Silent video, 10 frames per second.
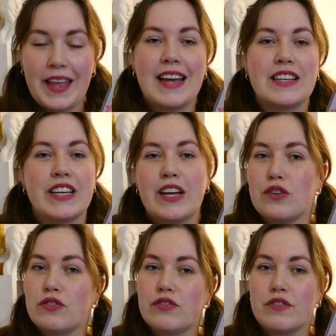and she
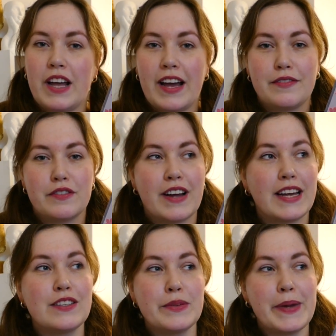goes through life
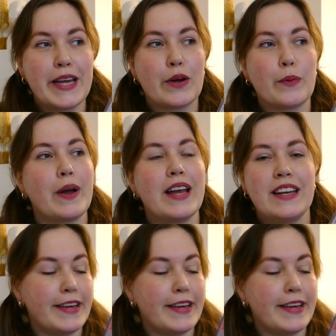trying to make her way.